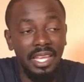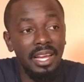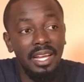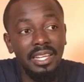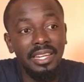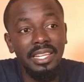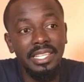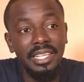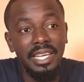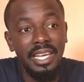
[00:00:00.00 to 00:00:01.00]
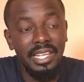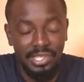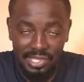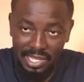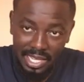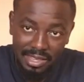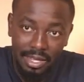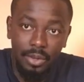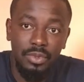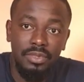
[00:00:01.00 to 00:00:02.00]
They are literally just
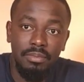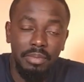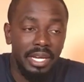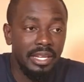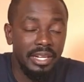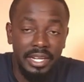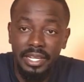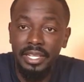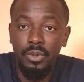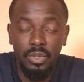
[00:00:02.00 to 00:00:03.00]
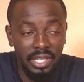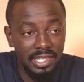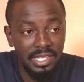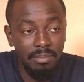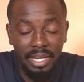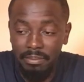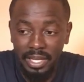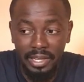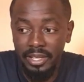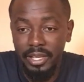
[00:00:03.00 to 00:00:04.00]
let out by a herder who takes them
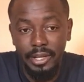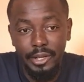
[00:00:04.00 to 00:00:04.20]
by